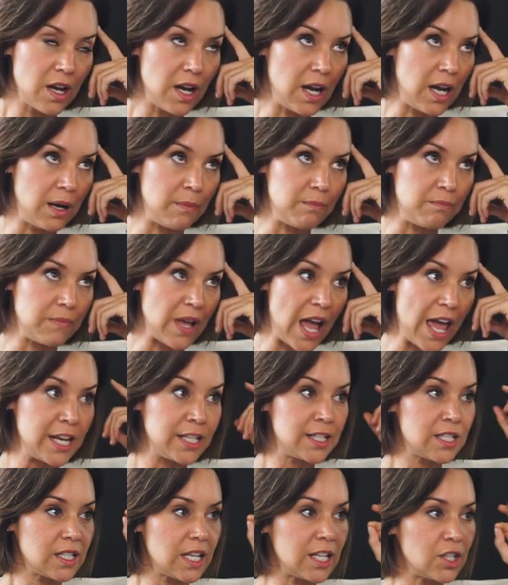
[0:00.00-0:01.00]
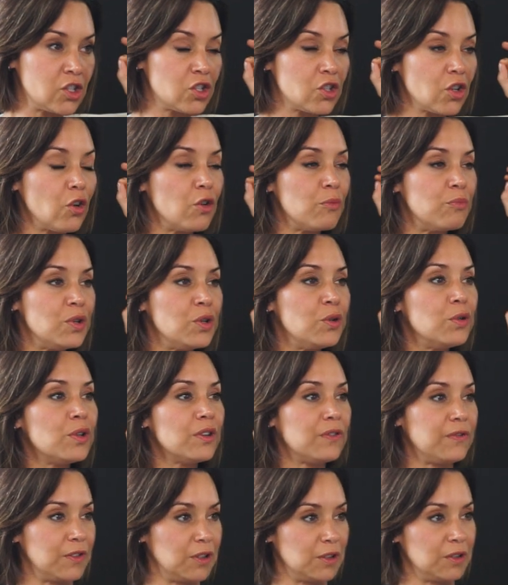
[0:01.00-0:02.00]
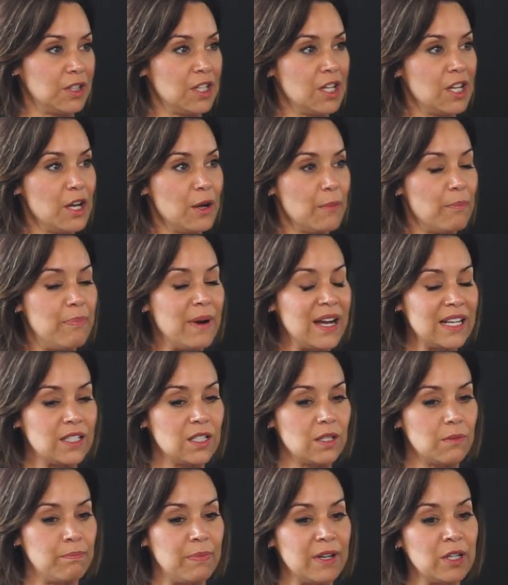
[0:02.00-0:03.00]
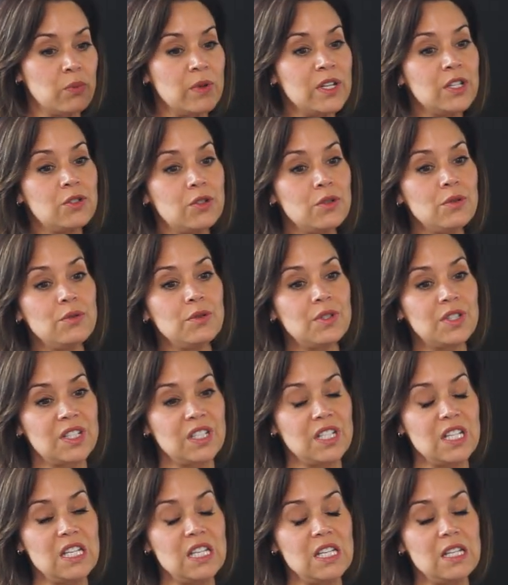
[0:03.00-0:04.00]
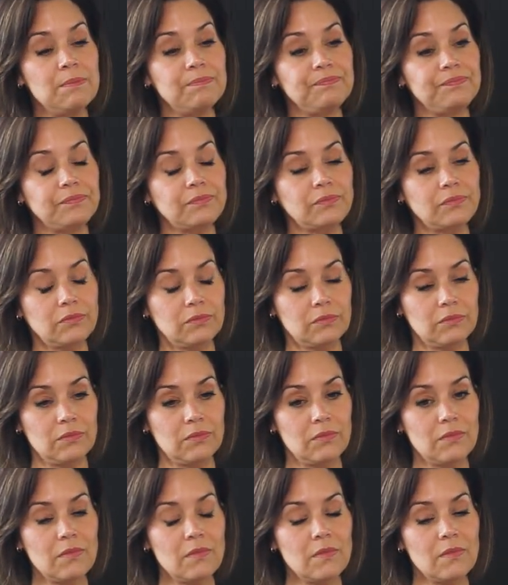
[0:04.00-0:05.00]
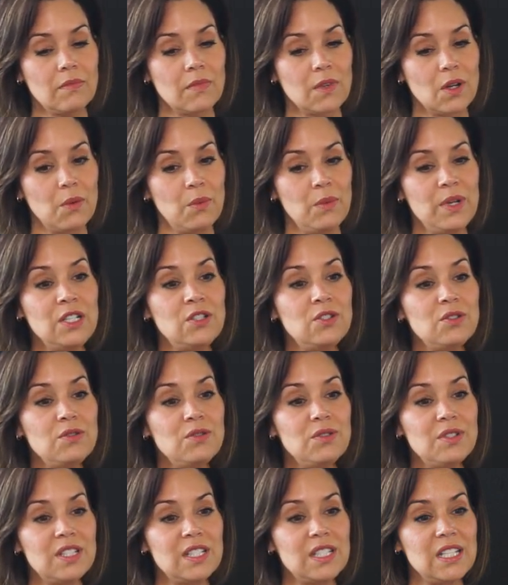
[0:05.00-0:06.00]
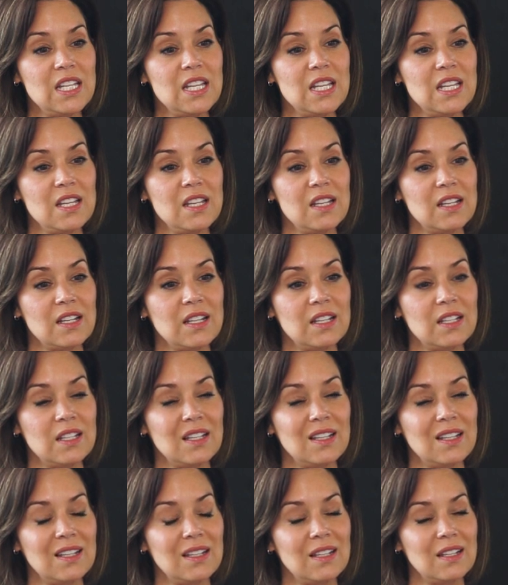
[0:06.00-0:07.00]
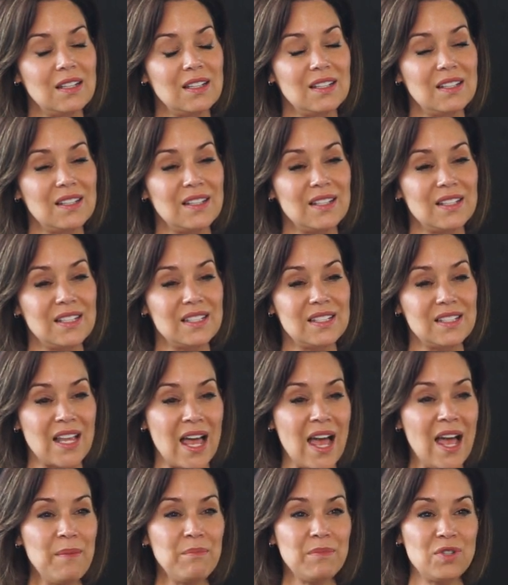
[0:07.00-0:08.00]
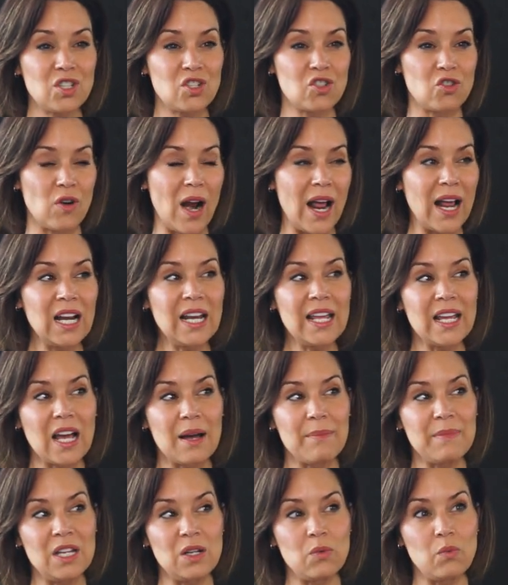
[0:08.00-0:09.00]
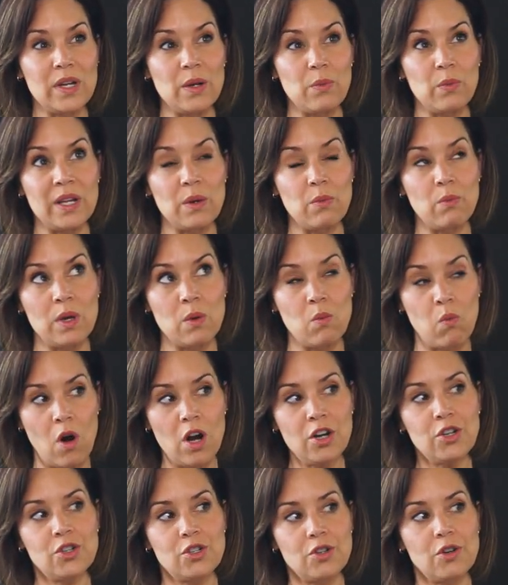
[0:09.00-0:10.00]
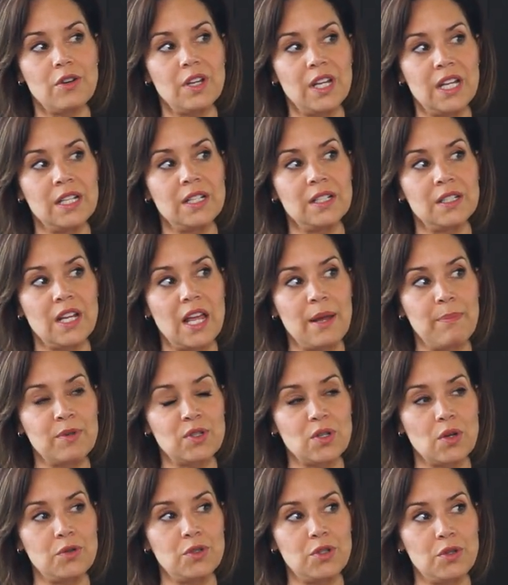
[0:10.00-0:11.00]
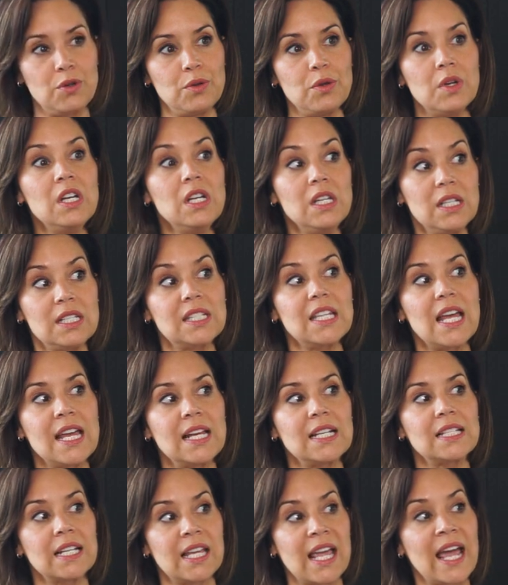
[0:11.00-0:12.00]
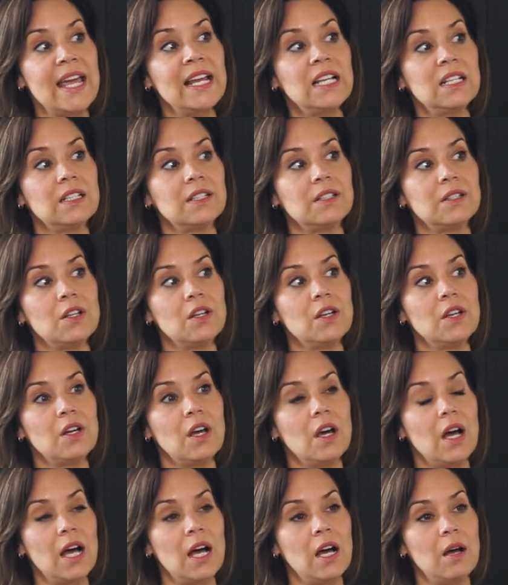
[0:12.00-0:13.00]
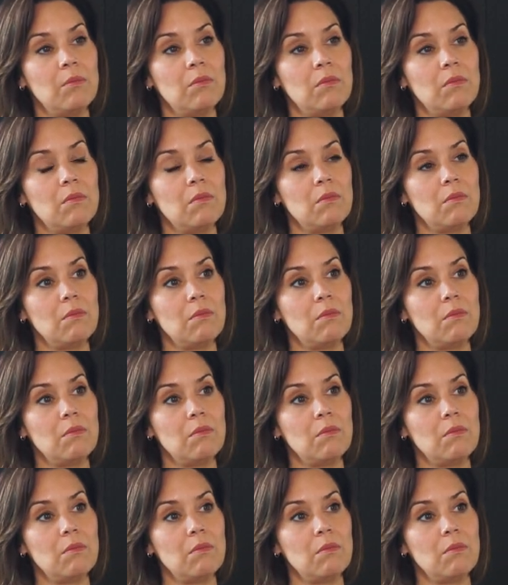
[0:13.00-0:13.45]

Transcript: um, and it's it's so beautiful, but mm. but we do see we do see Sam struggling. I mean, we, we, we watched her in episode two saying to Caitlin, um,